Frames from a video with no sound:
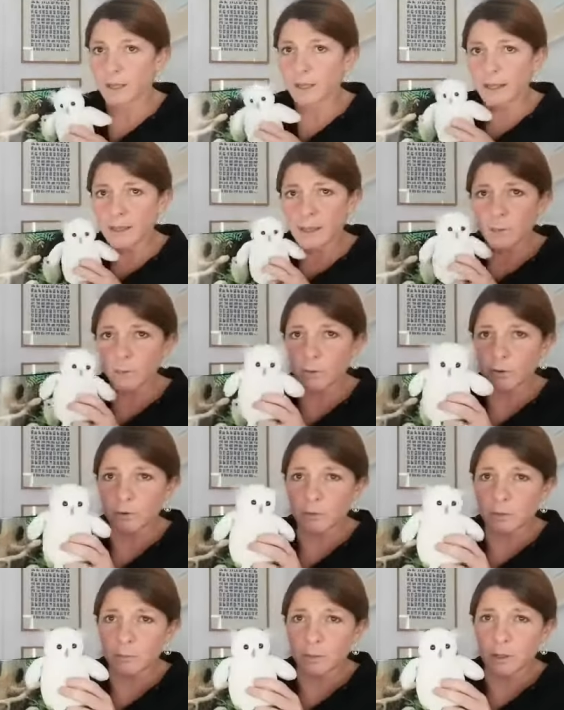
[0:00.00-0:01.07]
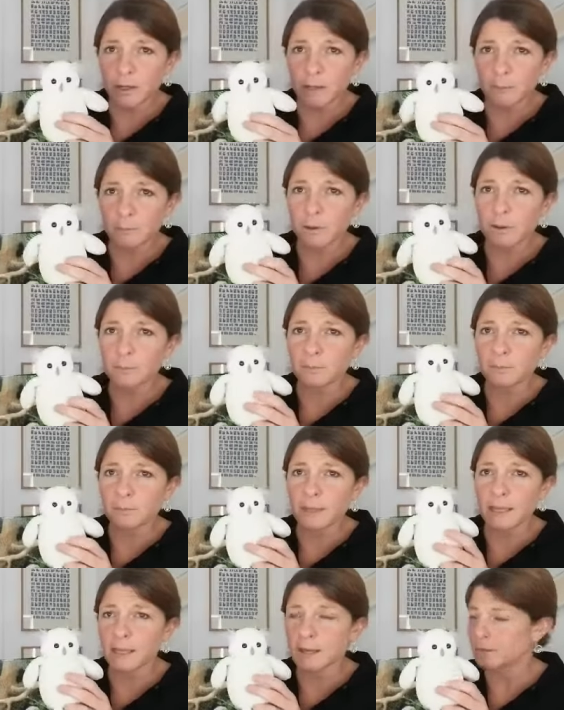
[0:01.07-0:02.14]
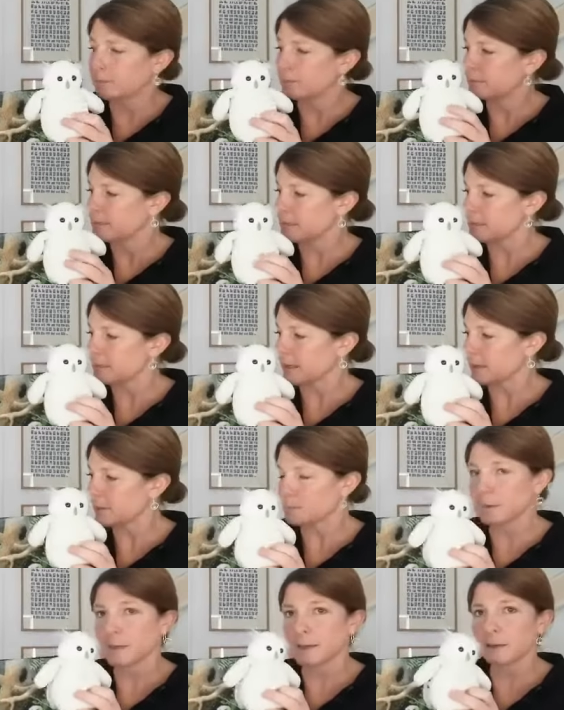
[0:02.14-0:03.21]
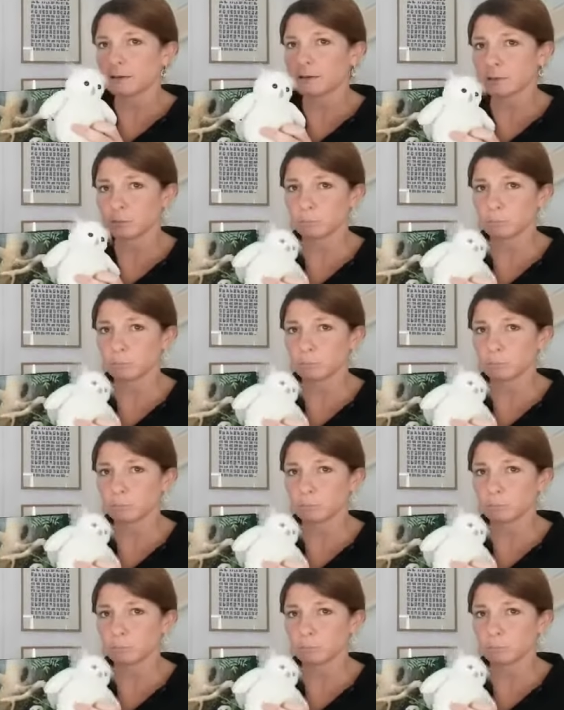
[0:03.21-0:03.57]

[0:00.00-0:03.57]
I want my mummy, said Bill.